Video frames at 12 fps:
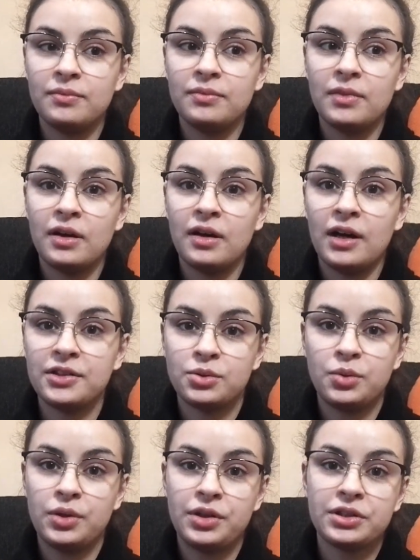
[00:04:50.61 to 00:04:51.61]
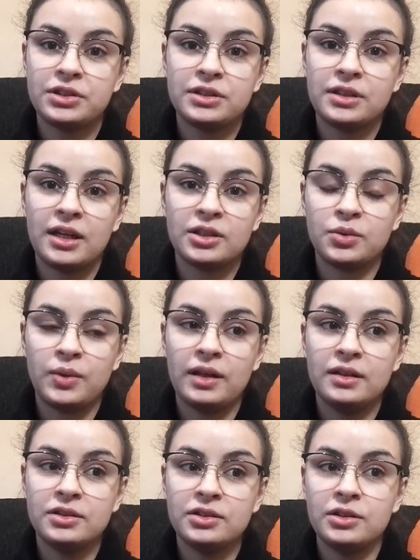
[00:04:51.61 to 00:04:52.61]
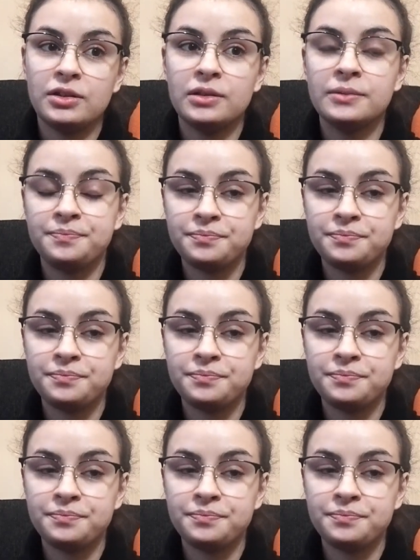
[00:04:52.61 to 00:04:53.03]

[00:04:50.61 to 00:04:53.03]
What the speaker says: other works as well to do,